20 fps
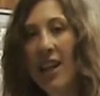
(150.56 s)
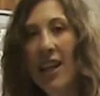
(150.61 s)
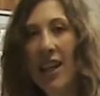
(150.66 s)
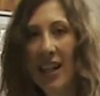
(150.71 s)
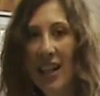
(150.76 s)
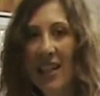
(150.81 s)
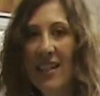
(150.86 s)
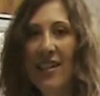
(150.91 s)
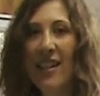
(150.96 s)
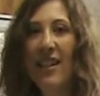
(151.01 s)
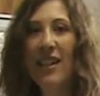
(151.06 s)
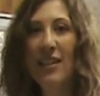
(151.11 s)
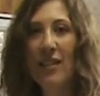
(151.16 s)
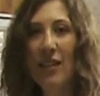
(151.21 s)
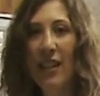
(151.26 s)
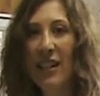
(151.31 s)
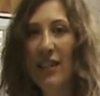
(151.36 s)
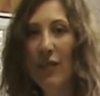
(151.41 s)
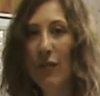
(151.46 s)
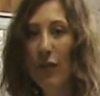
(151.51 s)
It is.
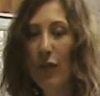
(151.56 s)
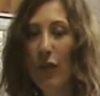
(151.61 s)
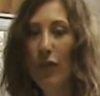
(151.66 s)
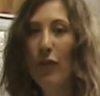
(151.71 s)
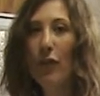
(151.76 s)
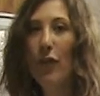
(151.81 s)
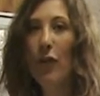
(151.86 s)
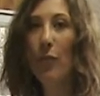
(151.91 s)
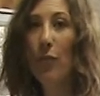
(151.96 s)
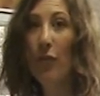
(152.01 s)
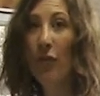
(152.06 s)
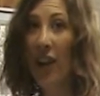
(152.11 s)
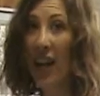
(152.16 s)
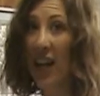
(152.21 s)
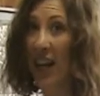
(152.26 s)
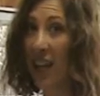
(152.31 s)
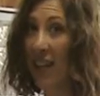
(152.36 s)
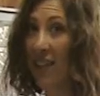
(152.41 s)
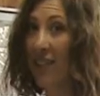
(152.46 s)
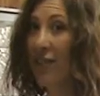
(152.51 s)
It's food for your
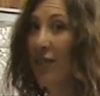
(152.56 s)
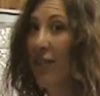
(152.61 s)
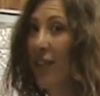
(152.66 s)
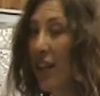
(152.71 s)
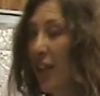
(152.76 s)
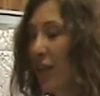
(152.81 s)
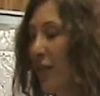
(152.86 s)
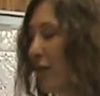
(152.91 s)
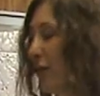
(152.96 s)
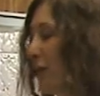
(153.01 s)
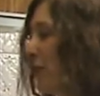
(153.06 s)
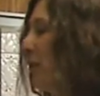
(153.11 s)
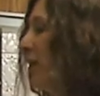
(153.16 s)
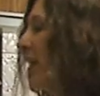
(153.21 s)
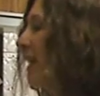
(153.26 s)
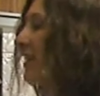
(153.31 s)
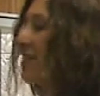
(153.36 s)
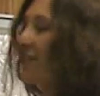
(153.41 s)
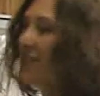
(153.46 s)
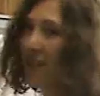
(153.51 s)
brain. It's very good for your
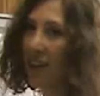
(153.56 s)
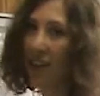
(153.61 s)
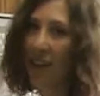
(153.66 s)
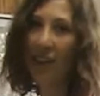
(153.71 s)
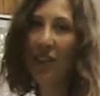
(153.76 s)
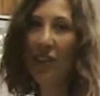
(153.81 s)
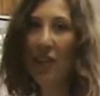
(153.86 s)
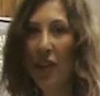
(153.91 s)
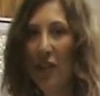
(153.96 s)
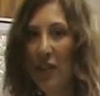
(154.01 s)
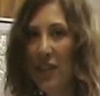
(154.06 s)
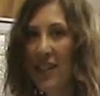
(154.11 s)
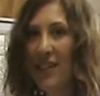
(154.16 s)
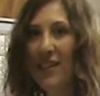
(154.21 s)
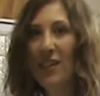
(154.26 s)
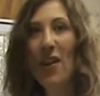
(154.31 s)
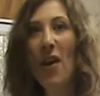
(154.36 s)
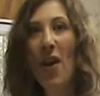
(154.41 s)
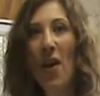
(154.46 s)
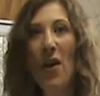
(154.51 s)
brain. So you know it
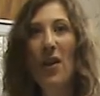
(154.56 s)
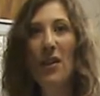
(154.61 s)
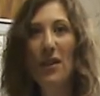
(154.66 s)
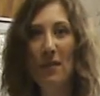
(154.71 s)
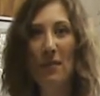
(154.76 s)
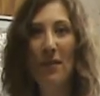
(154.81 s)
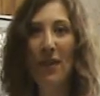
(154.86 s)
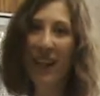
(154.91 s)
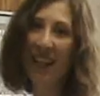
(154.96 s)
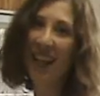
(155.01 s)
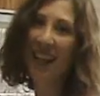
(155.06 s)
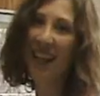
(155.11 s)
doesn't hurt to put it